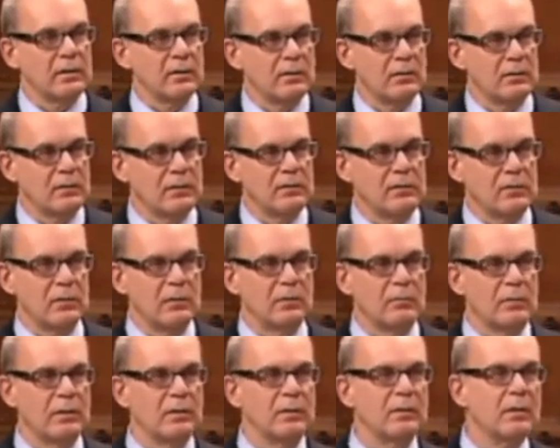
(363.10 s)
could
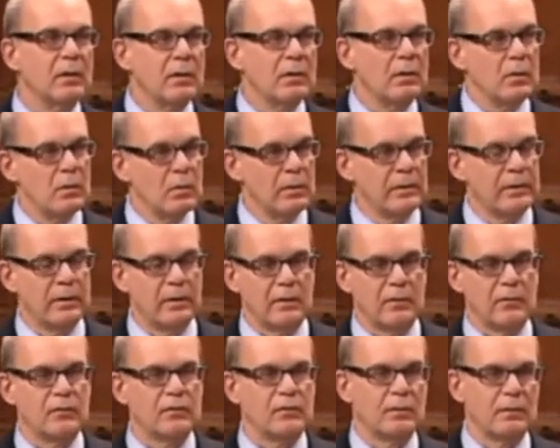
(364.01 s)
determine who it
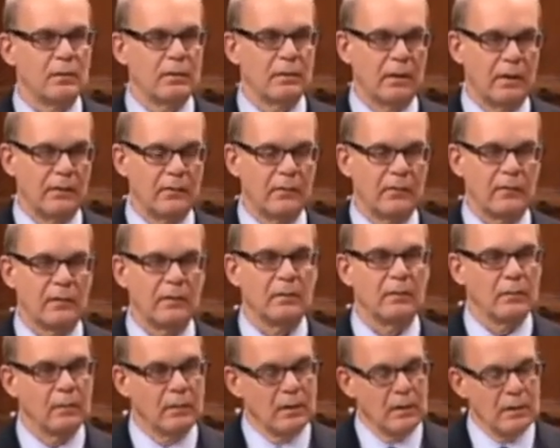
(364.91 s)
is, other than
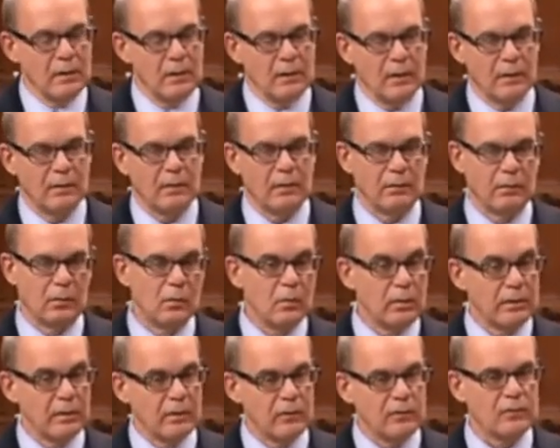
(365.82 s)
who
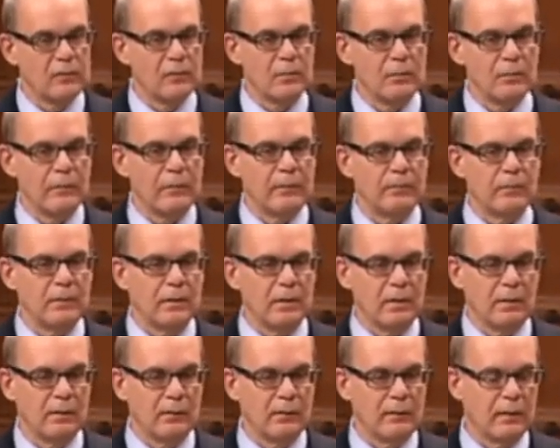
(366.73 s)
it is
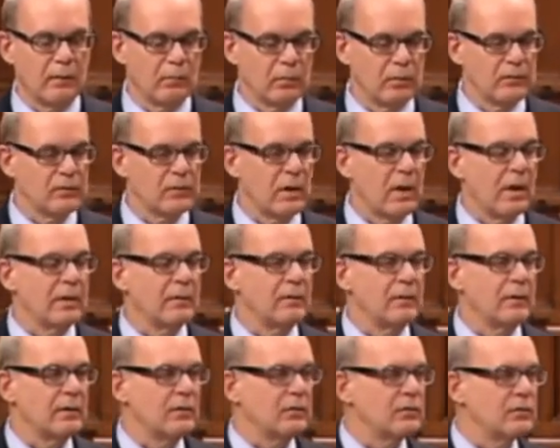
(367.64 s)
that would sign
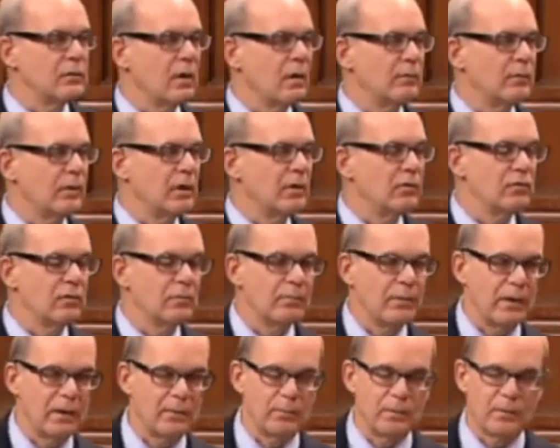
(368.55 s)
these nomination
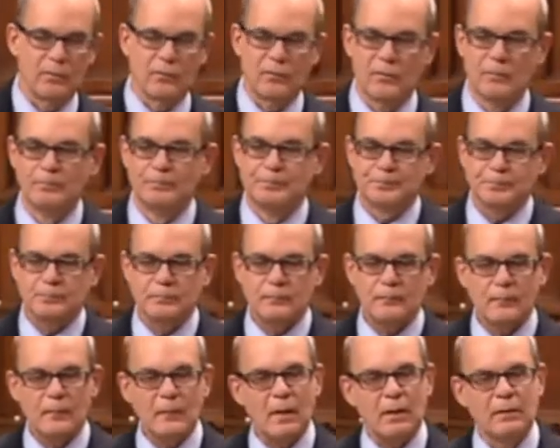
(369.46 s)
papers.
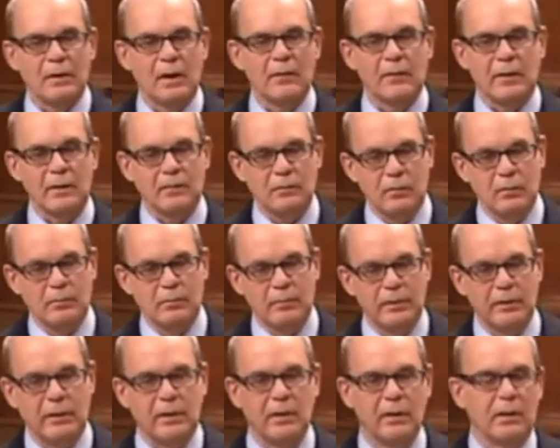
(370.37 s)
Now, that could
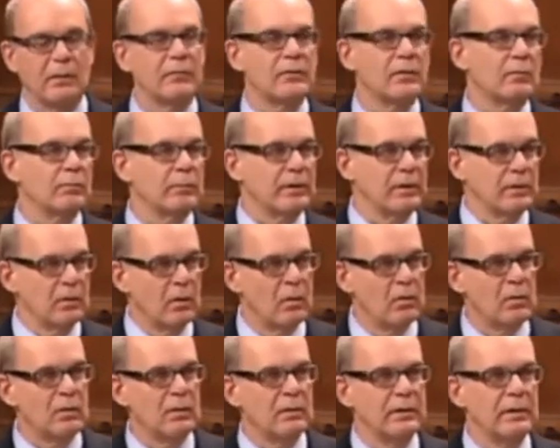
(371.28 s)
be somebody
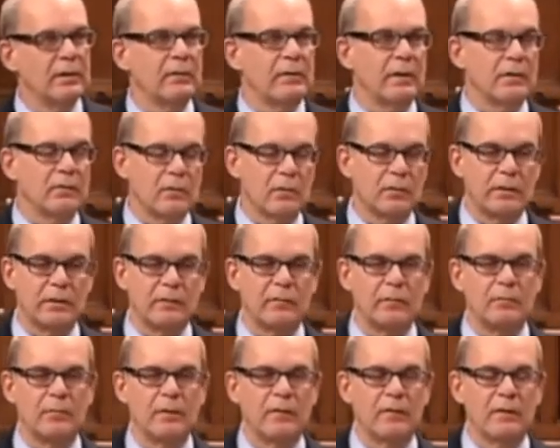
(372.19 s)
locally, that could
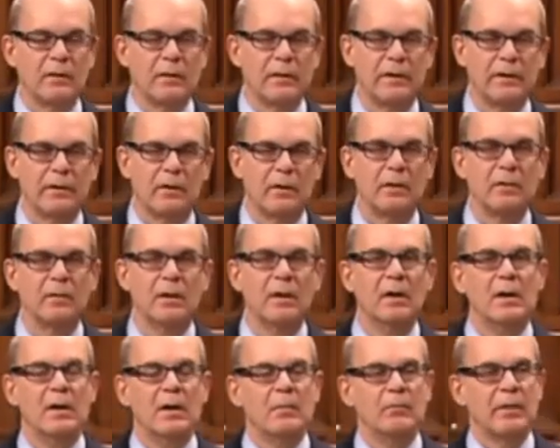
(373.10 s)
even be the leader,
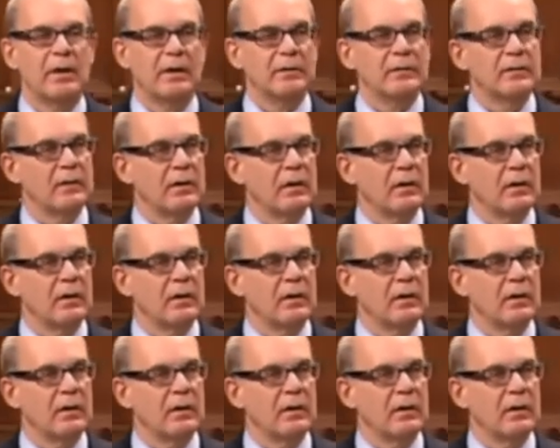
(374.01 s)
but